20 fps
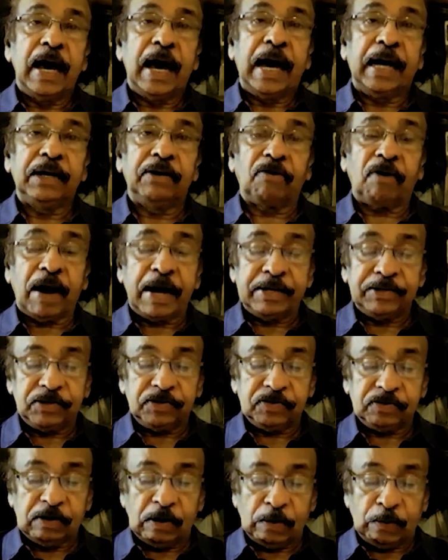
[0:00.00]
and rise
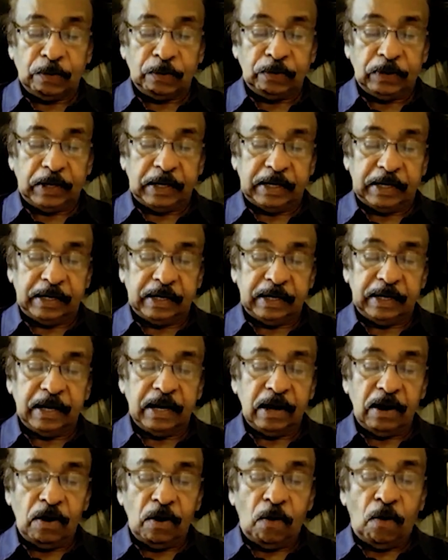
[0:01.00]
slowly
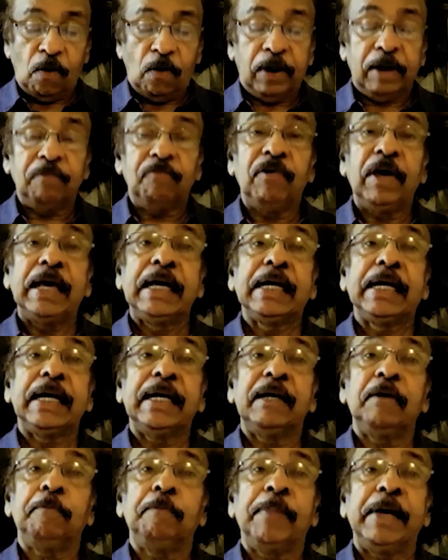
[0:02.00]
on a
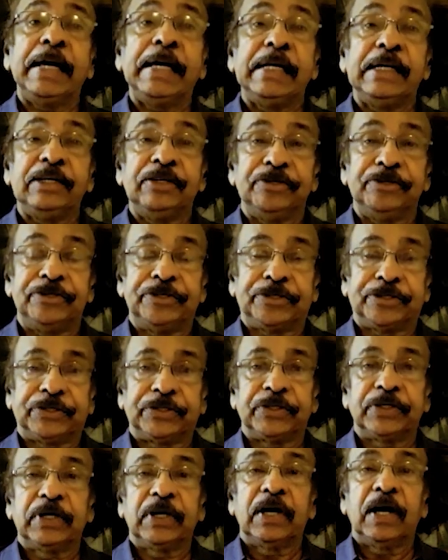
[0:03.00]
vacant
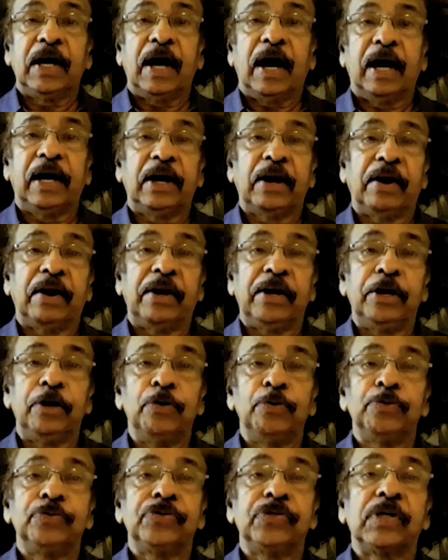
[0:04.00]
page under a
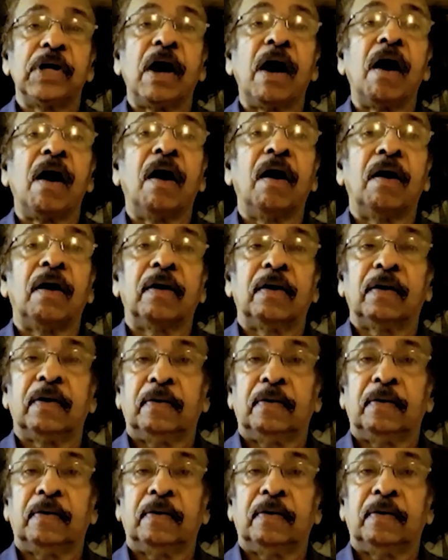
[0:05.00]
new star.